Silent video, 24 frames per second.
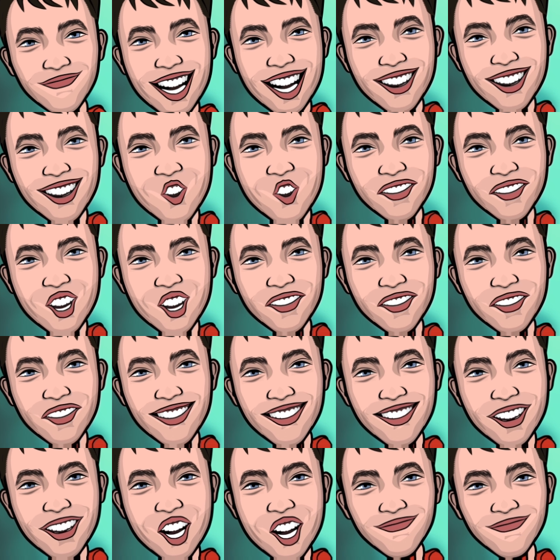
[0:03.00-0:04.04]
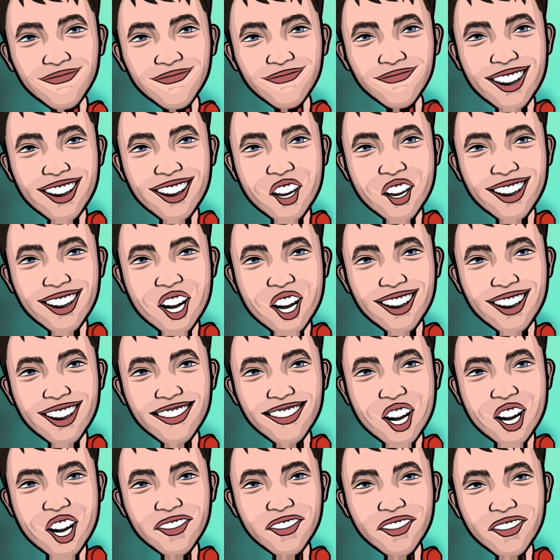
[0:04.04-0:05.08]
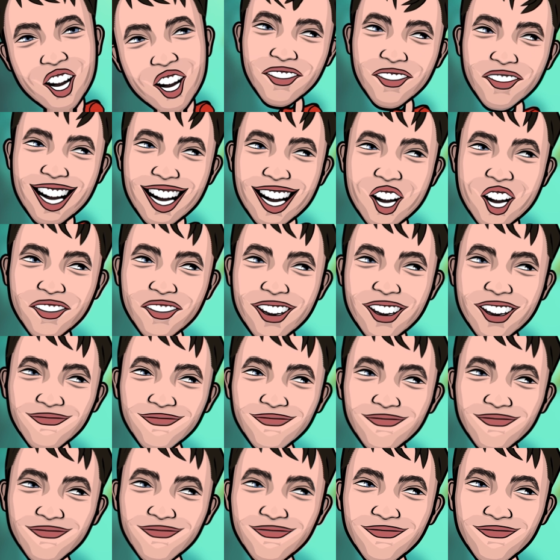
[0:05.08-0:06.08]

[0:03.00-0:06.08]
I'm your host, Steven, and here's your chance to save a soul.